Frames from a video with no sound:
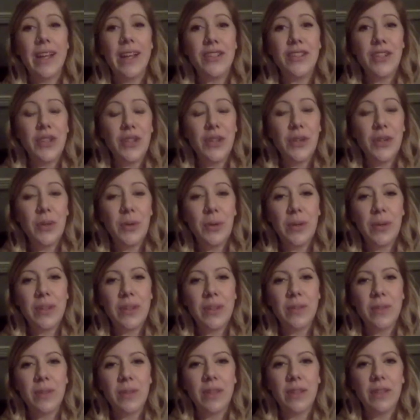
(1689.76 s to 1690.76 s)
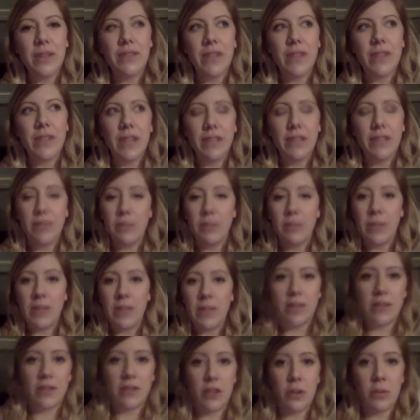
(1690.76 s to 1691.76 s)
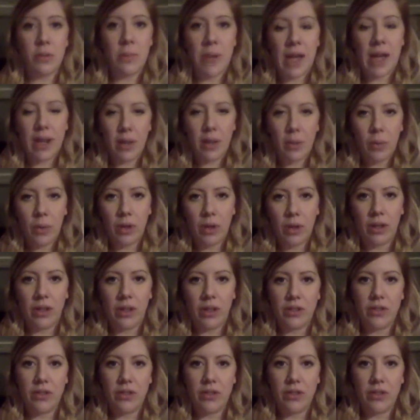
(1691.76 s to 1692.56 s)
two, what's really funny for me as a somatic worker,